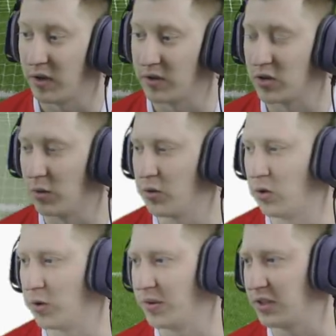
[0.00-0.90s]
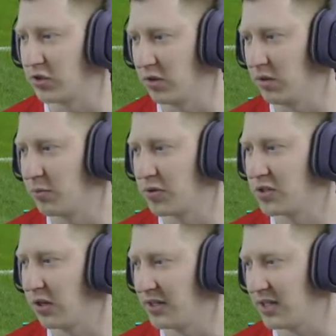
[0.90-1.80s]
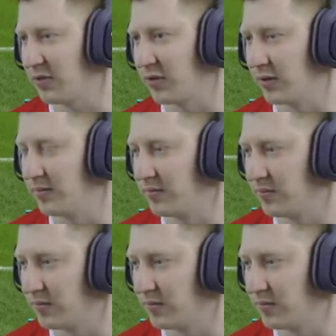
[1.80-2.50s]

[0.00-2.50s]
found the top corner with an extremely precise effort.